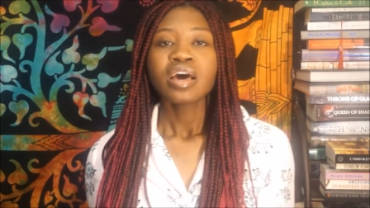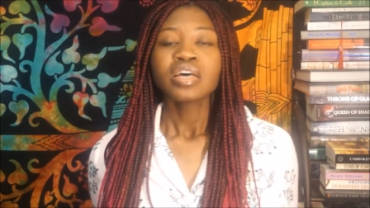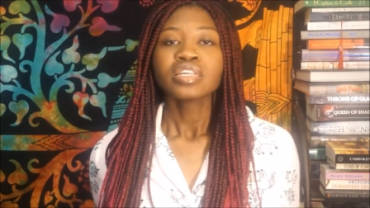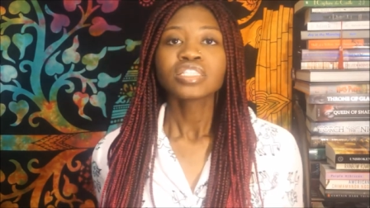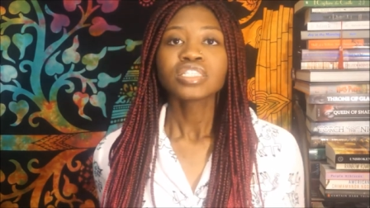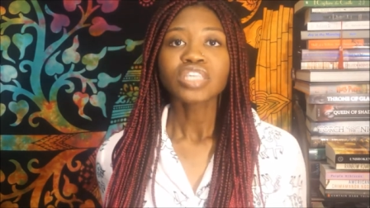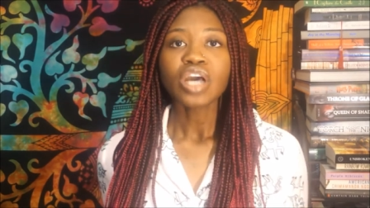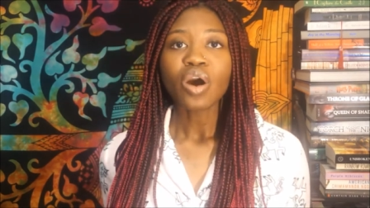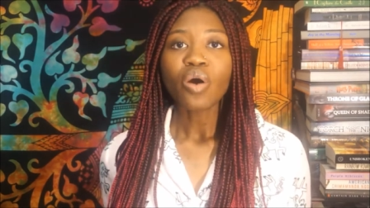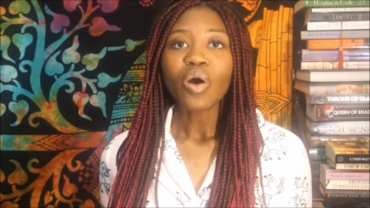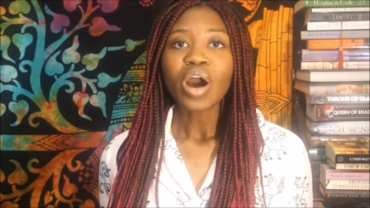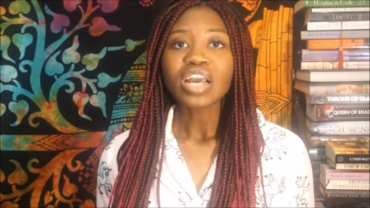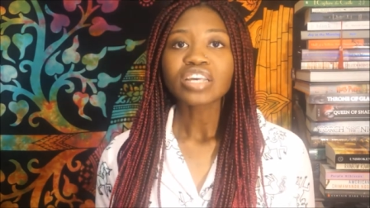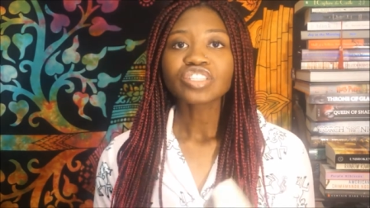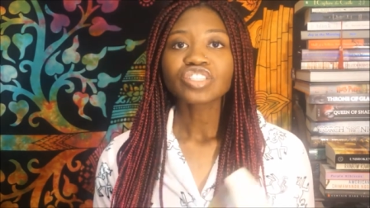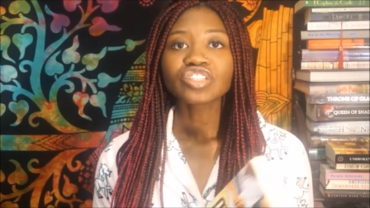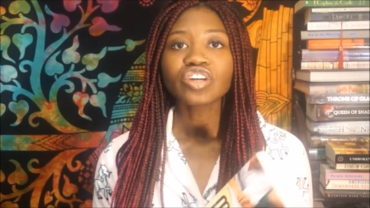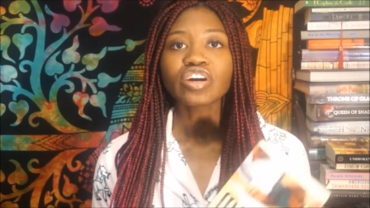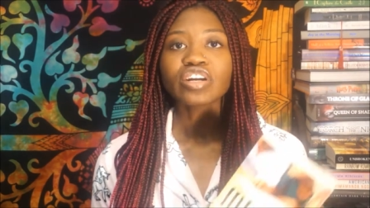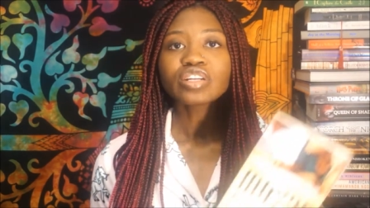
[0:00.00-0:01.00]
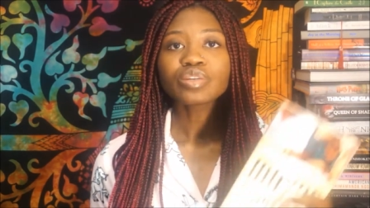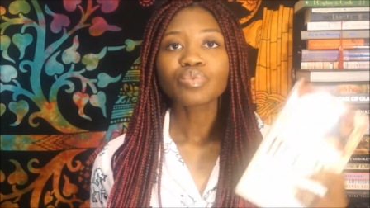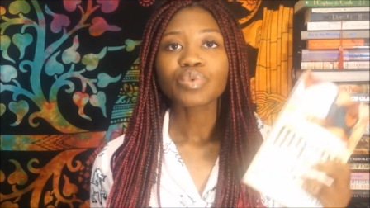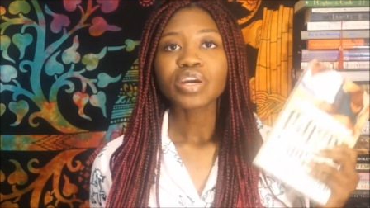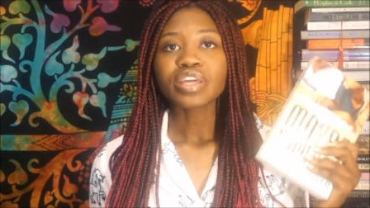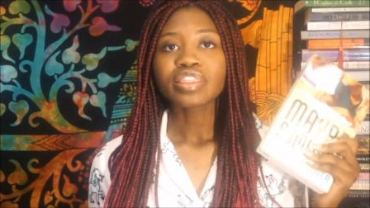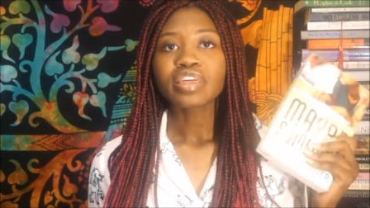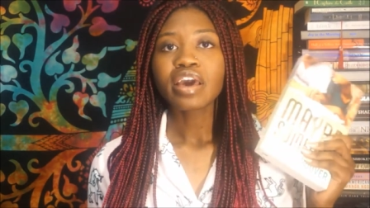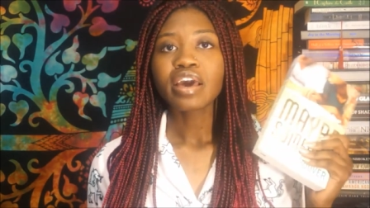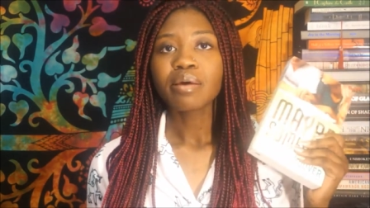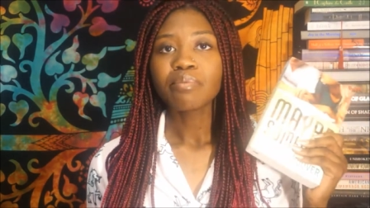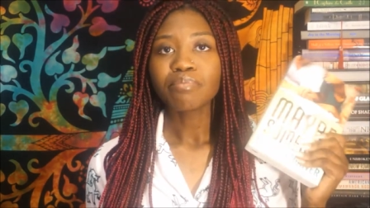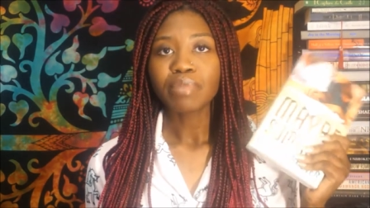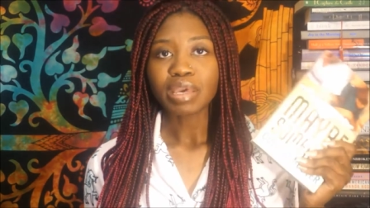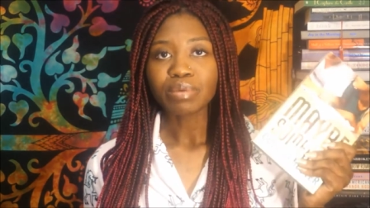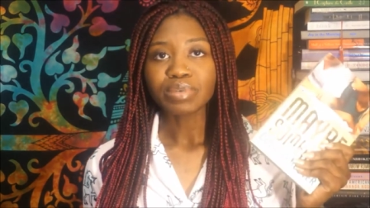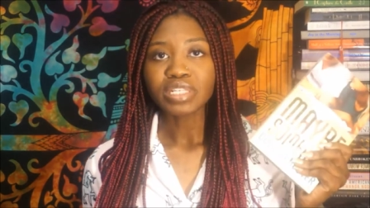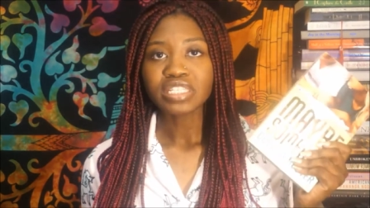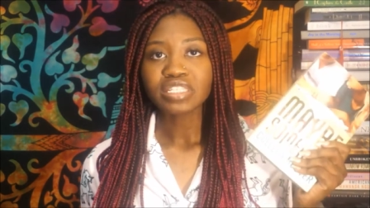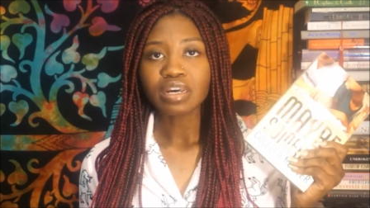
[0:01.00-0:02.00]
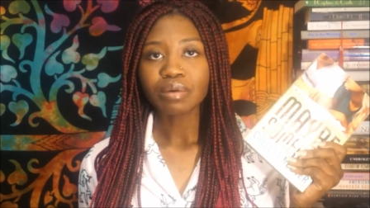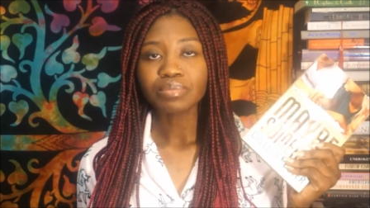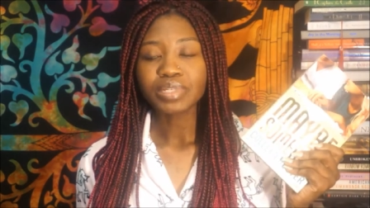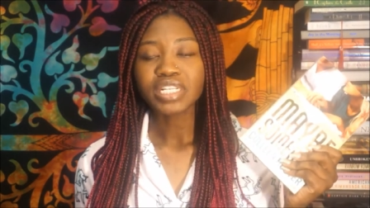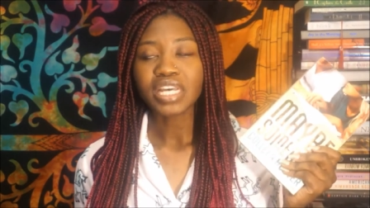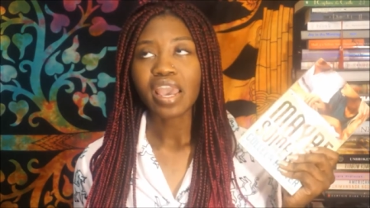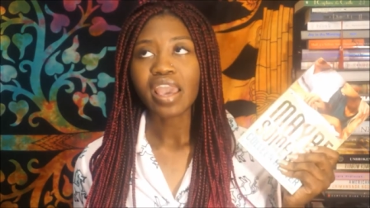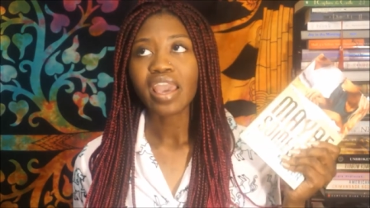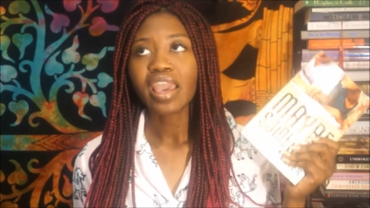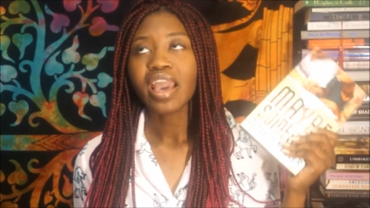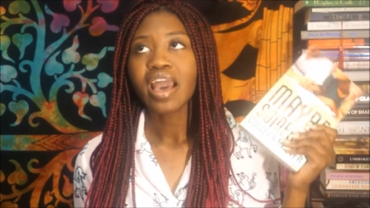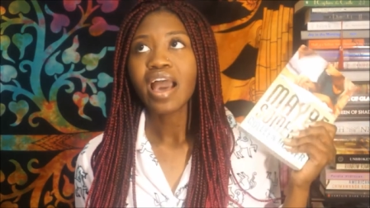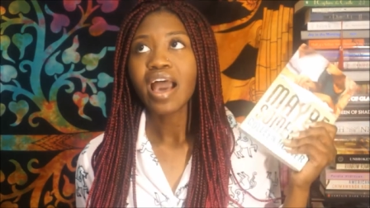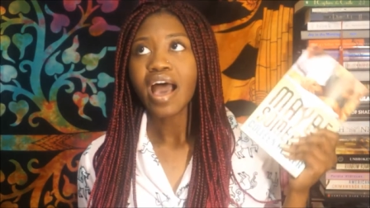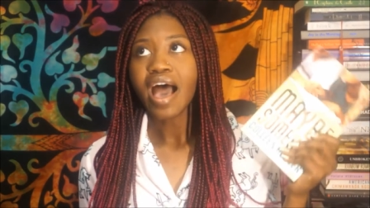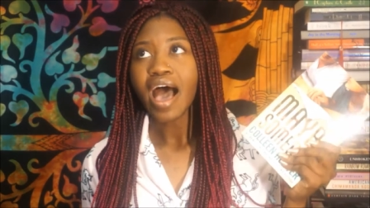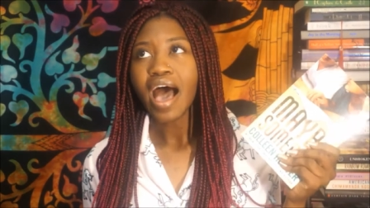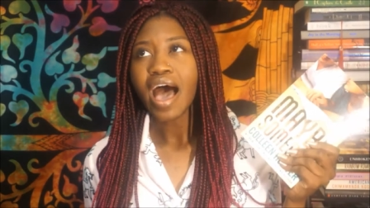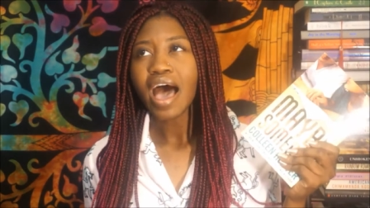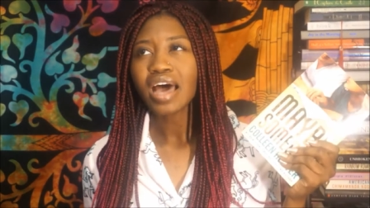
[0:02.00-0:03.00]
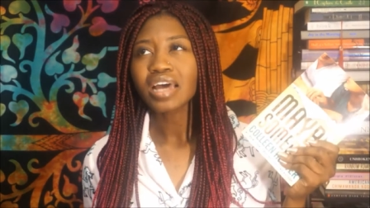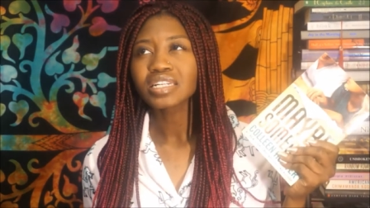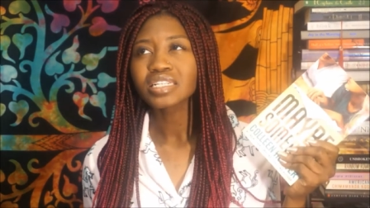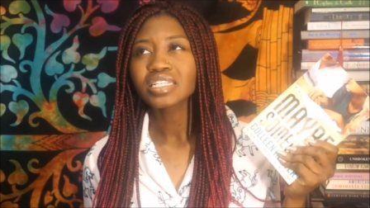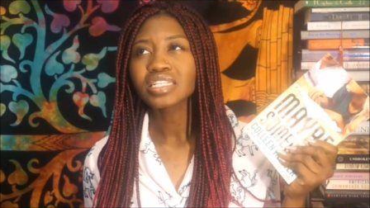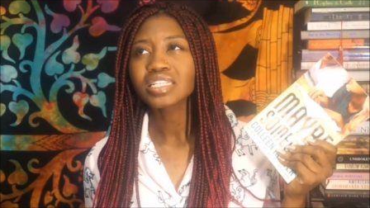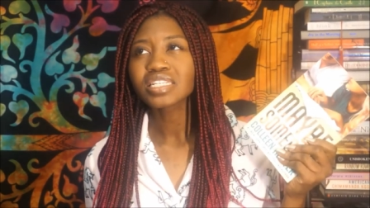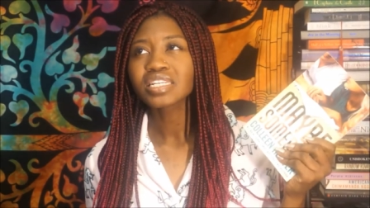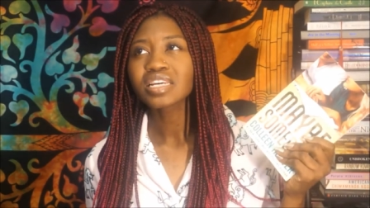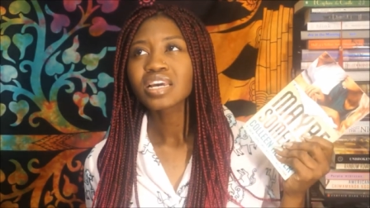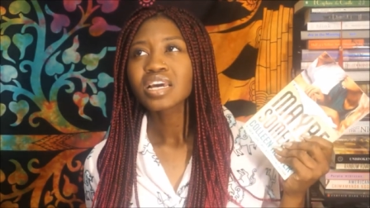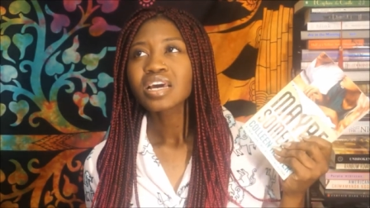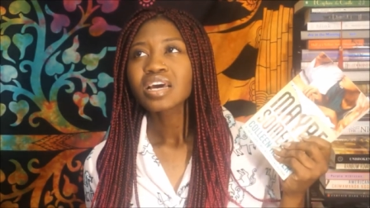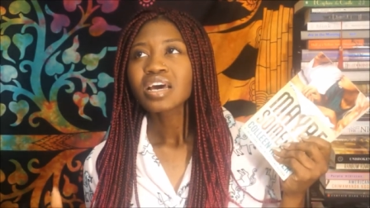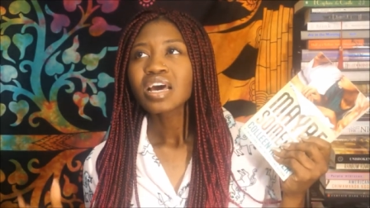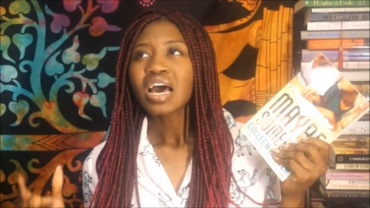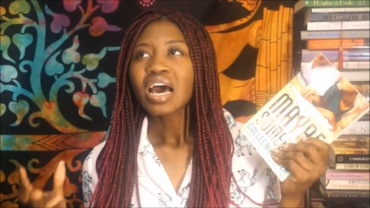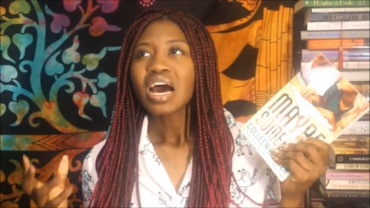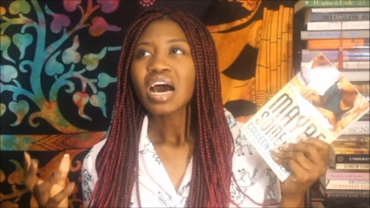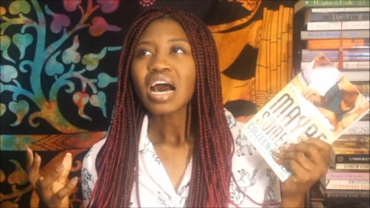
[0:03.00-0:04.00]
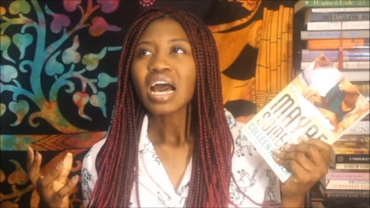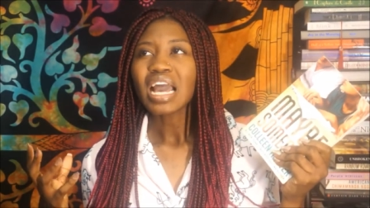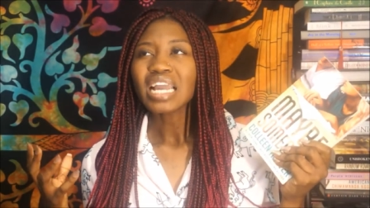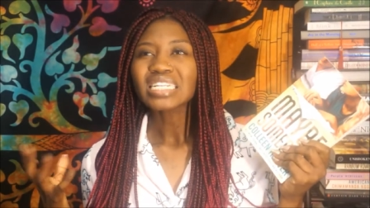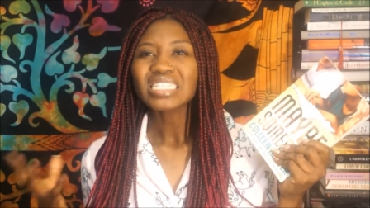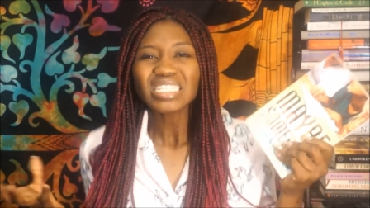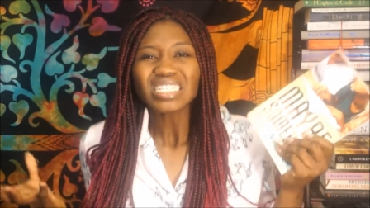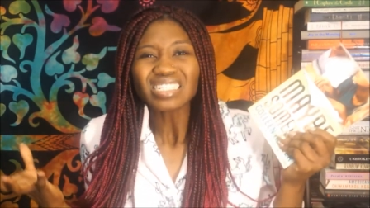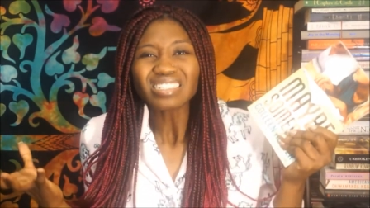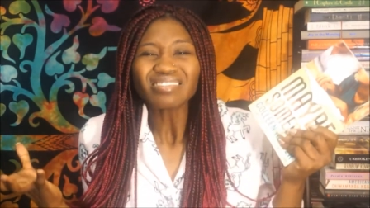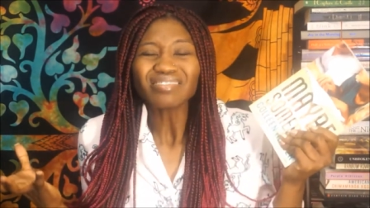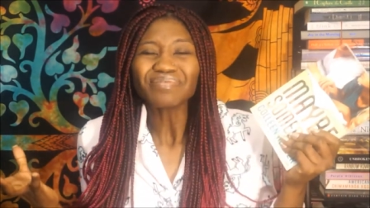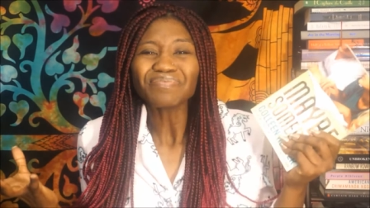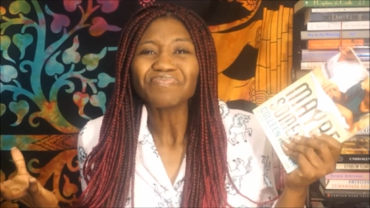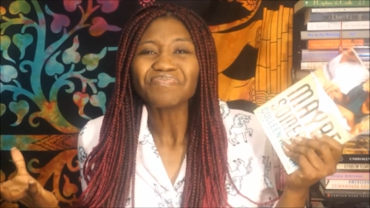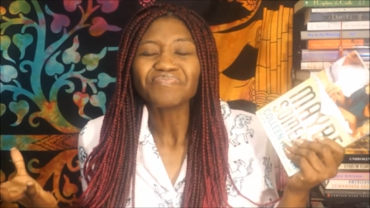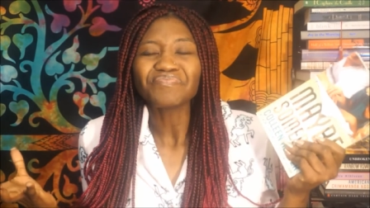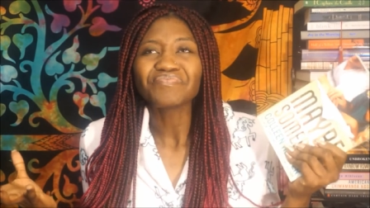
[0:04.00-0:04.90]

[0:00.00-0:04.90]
so I started with Maybe Someday, and I didn't